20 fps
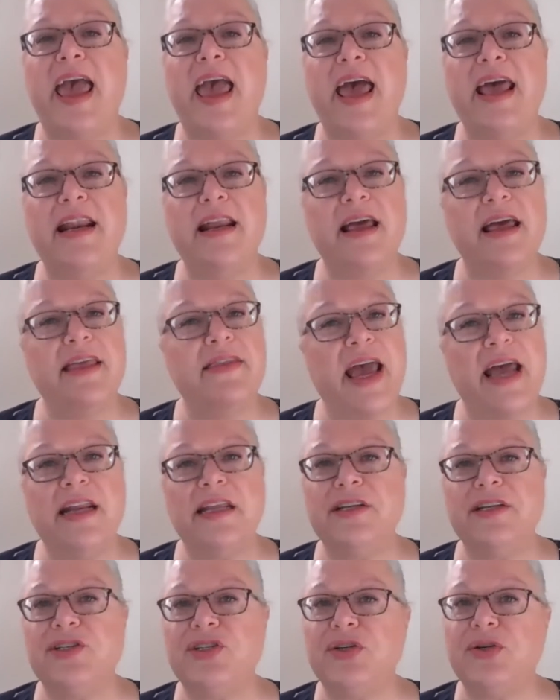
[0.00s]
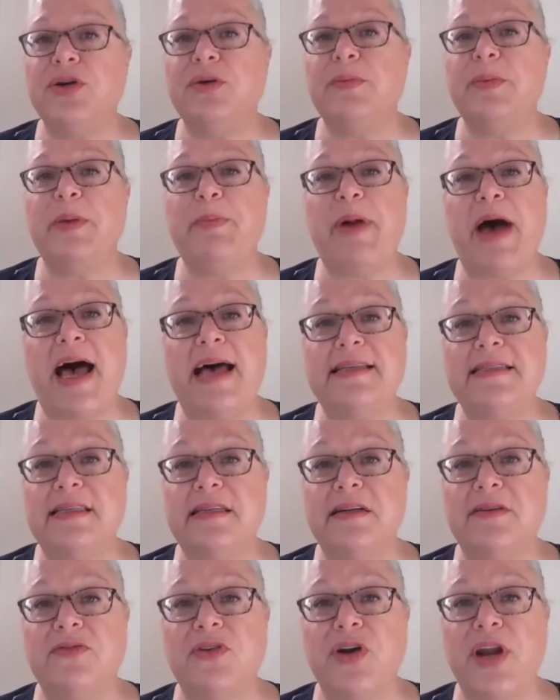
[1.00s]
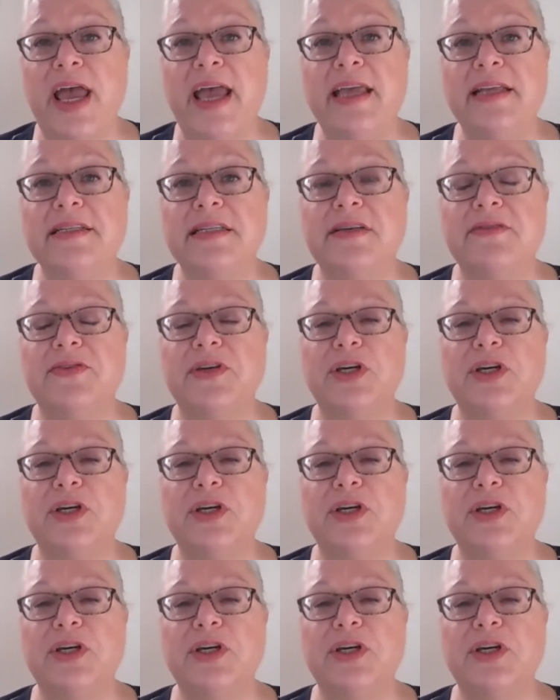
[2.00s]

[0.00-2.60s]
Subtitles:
And that issue could be positive or negative.